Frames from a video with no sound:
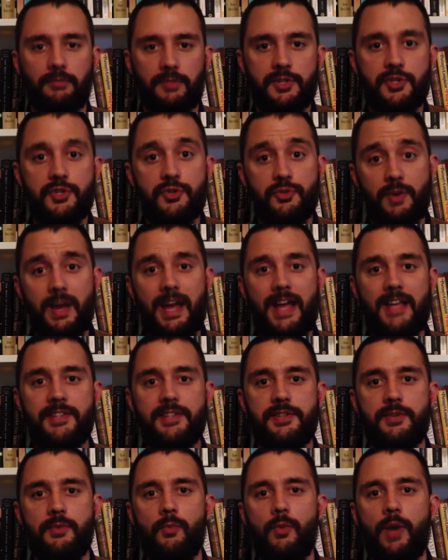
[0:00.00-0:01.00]

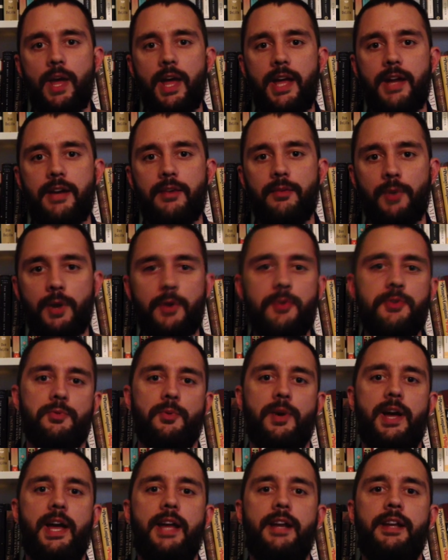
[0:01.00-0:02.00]
stress when Rose
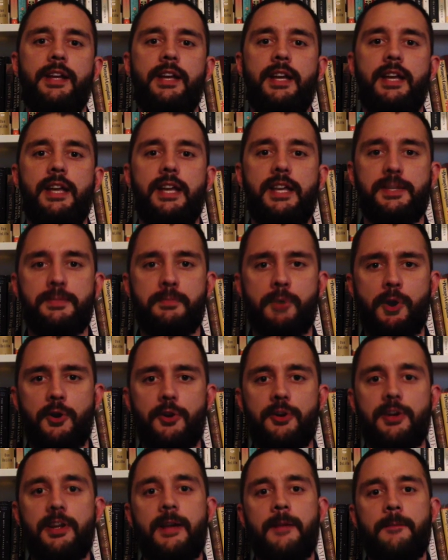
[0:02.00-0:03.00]
Red is
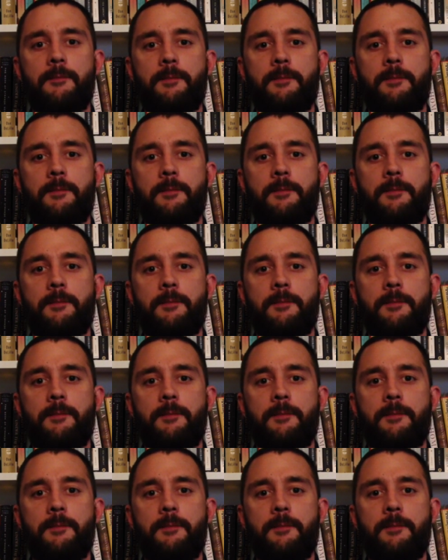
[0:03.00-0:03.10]
murdered.